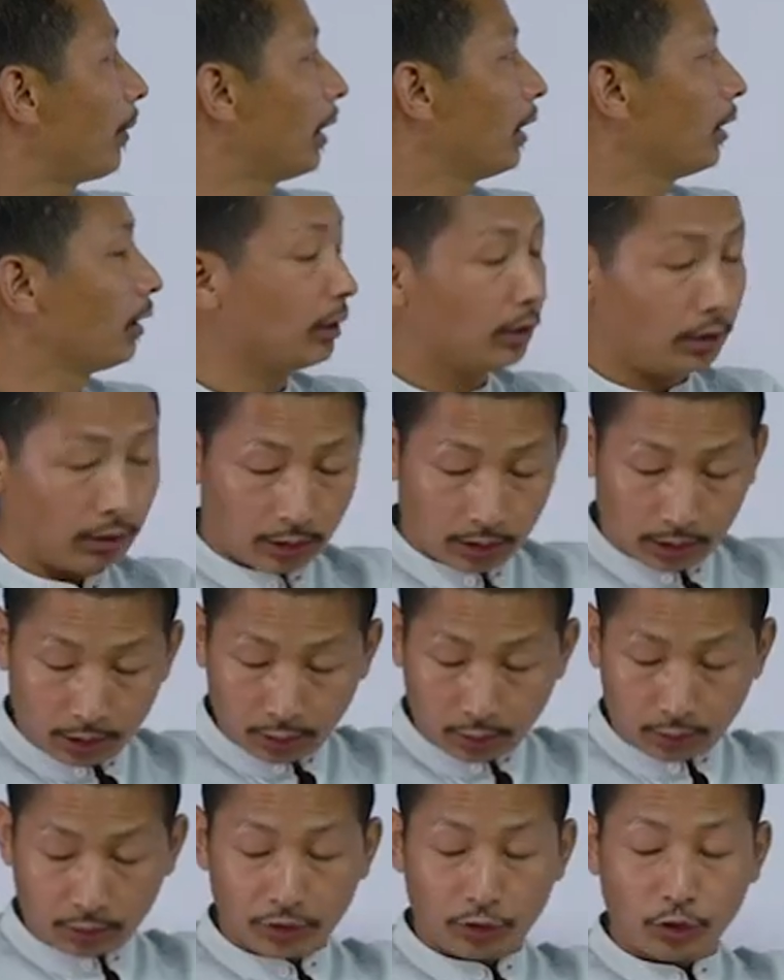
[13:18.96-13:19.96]
by
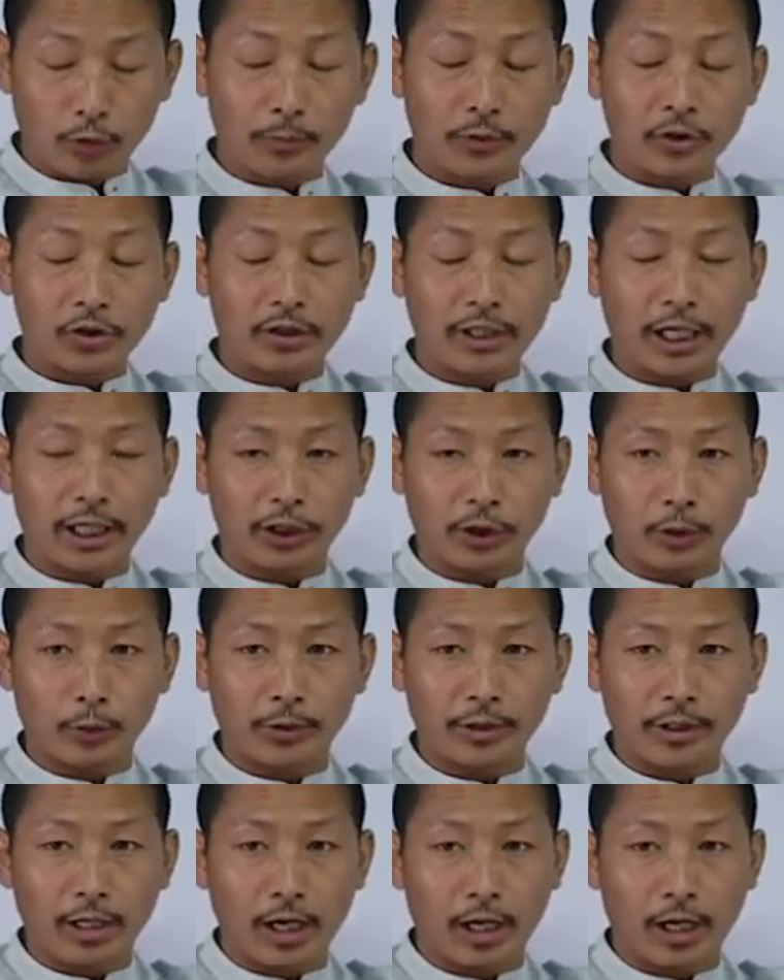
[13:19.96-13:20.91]
consumers like you and